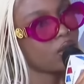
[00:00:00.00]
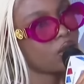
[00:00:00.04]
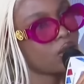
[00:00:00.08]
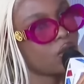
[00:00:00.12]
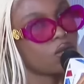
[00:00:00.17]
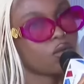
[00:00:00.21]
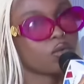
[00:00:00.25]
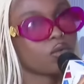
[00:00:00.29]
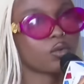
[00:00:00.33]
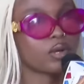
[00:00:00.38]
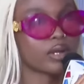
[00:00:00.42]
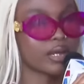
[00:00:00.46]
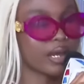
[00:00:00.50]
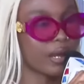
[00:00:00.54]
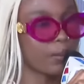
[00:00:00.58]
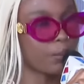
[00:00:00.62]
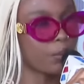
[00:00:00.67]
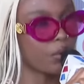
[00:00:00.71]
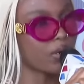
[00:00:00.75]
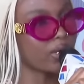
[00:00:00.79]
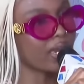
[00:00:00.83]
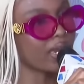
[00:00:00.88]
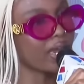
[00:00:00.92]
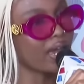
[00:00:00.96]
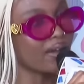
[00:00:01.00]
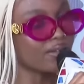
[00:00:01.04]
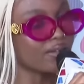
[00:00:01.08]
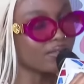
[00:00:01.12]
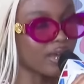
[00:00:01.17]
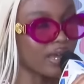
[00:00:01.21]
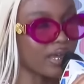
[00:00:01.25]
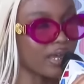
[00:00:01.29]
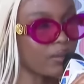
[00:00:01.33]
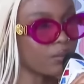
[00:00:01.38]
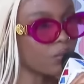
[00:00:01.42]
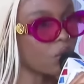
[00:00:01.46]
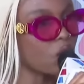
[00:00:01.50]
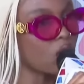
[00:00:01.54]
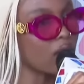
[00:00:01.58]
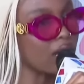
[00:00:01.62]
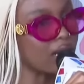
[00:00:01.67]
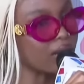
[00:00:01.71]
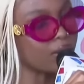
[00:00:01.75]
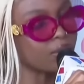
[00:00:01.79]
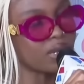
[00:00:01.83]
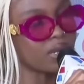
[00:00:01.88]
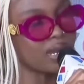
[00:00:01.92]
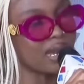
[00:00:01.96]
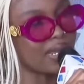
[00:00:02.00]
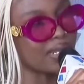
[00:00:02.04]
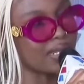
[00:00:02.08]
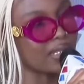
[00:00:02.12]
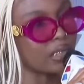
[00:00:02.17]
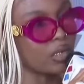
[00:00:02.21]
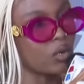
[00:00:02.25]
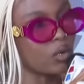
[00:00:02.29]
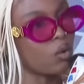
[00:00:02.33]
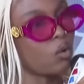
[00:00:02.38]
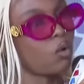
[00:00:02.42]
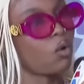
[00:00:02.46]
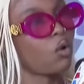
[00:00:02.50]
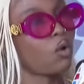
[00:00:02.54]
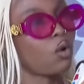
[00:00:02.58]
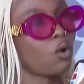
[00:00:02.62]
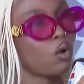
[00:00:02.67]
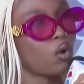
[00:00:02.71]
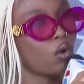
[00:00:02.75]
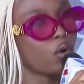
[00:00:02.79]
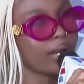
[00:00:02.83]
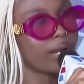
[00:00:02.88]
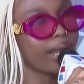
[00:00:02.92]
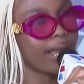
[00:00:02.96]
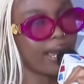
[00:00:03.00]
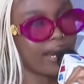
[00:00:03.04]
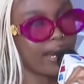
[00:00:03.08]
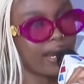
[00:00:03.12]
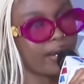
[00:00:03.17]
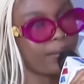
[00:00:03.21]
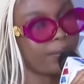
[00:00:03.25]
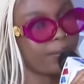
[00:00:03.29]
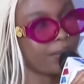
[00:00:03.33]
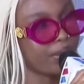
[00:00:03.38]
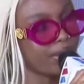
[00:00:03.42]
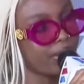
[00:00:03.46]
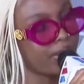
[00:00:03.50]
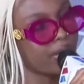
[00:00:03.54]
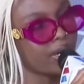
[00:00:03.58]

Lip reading: Ndio nikapokea after him calling me like the whole day ananipigia,